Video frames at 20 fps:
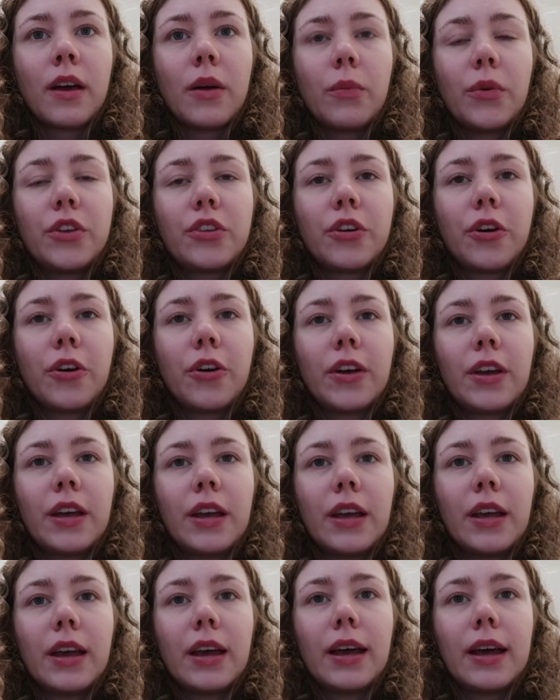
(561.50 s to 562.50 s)
We talk
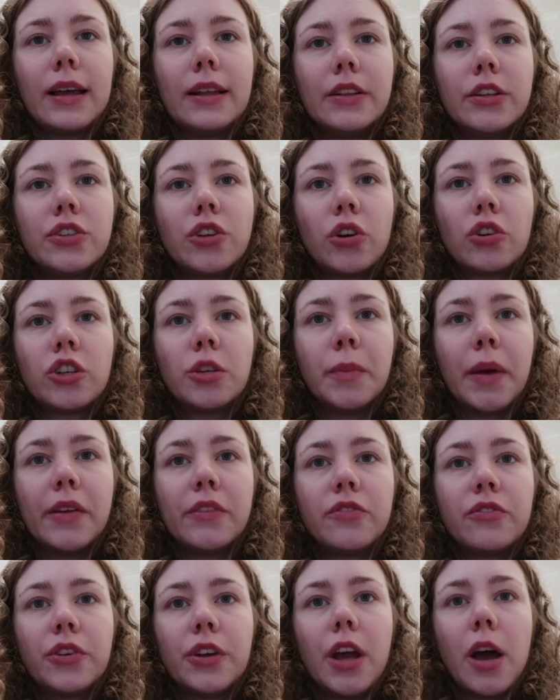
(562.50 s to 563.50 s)
here in the
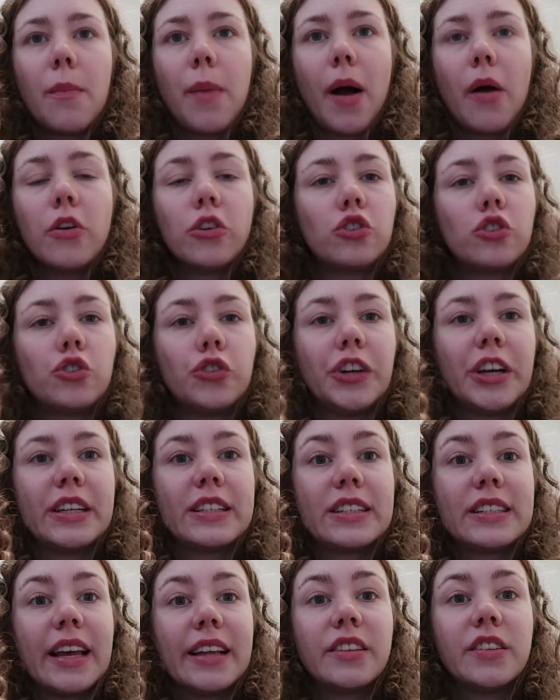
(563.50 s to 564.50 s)
documentary about a
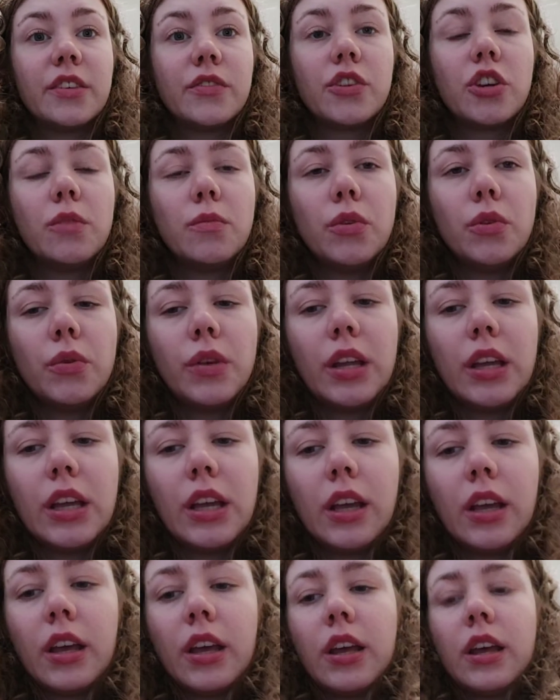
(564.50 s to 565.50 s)
great sense of
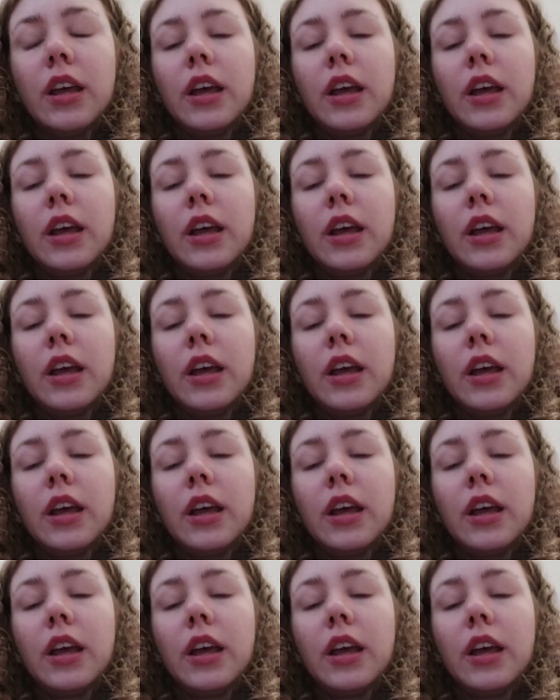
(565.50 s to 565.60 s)
community,